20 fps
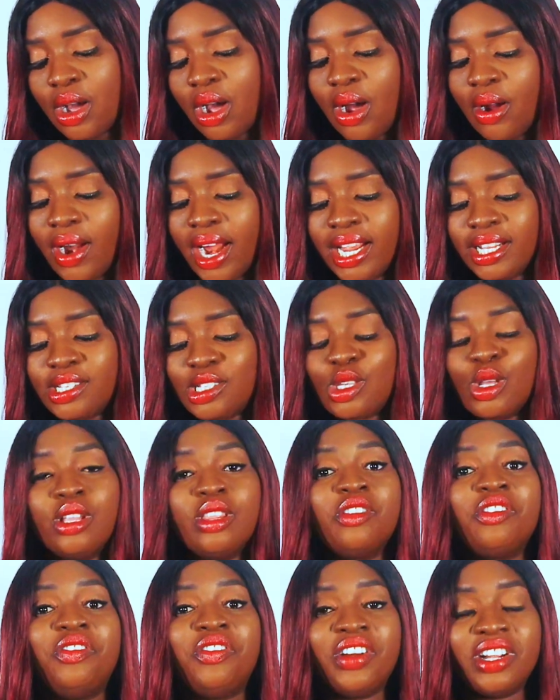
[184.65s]
All right,
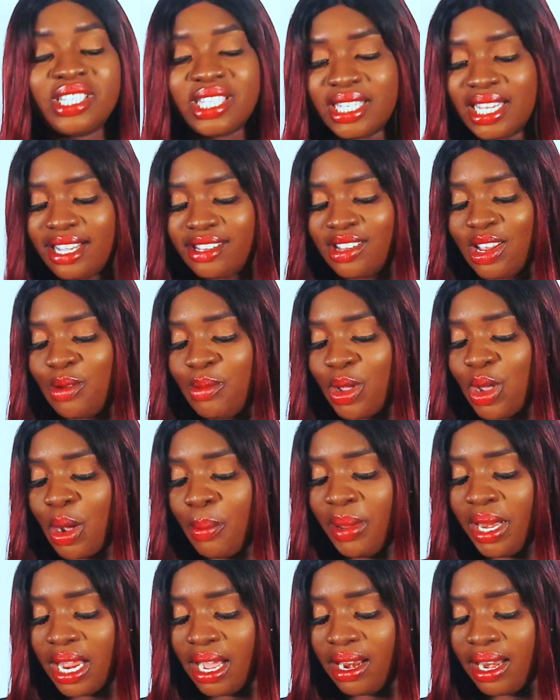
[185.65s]
so the first thing that is going to be
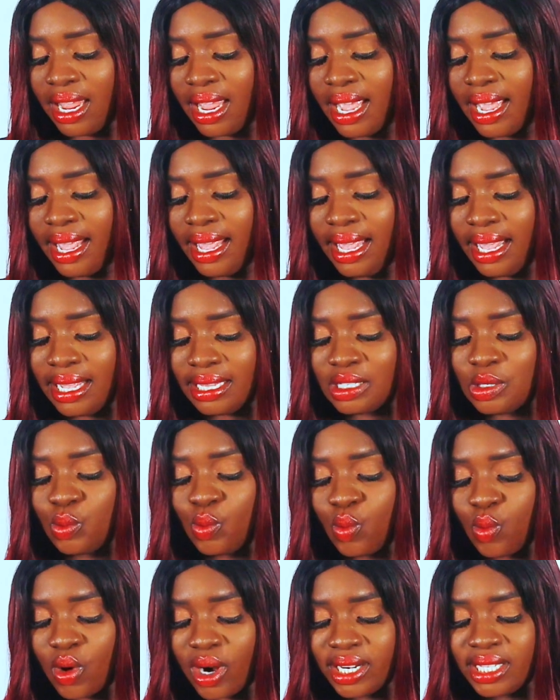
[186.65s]
coming out here is
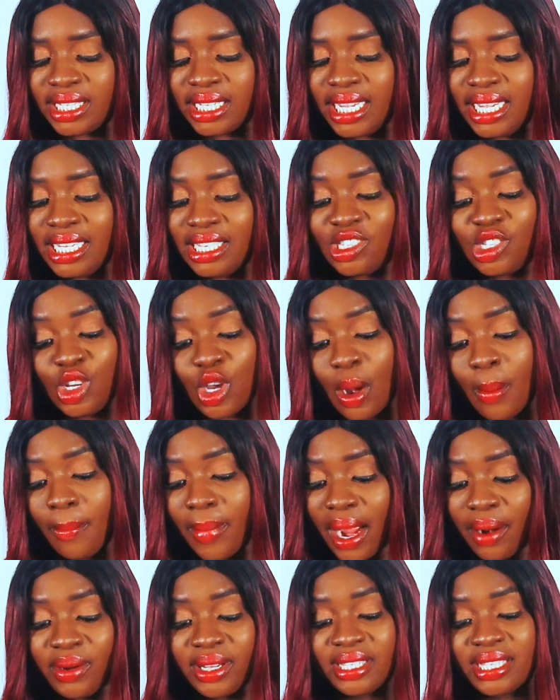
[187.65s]
what is your
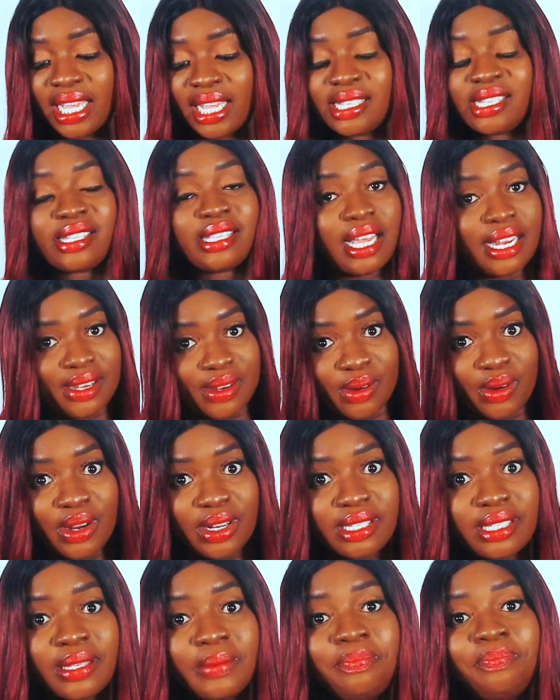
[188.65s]
marital
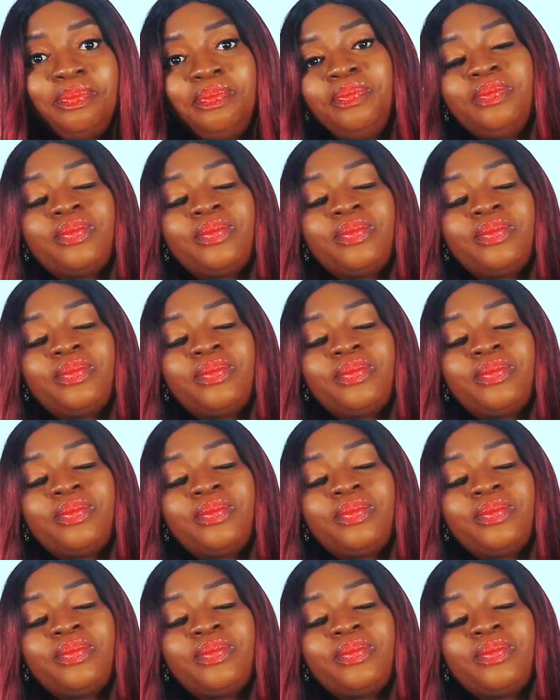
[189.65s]
status?